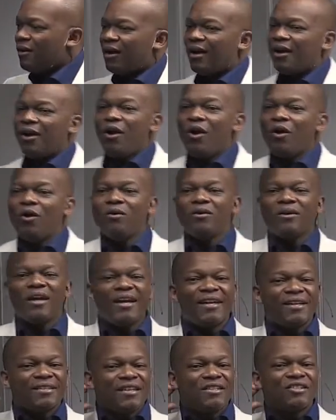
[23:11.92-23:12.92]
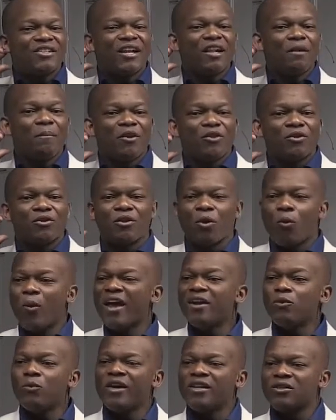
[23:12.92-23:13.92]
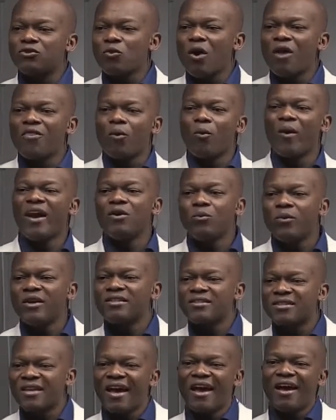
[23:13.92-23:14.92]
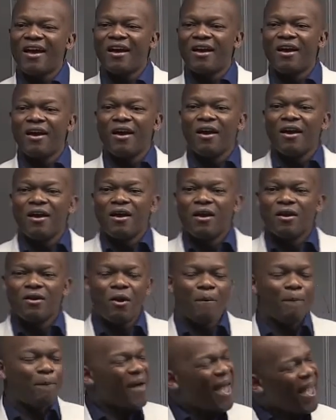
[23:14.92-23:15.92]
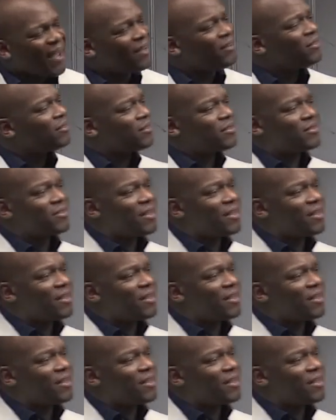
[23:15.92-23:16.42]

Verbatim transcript: Hello, ladies and gentlemen, the Wenwees. Who are the Wenwees here? You know, back in the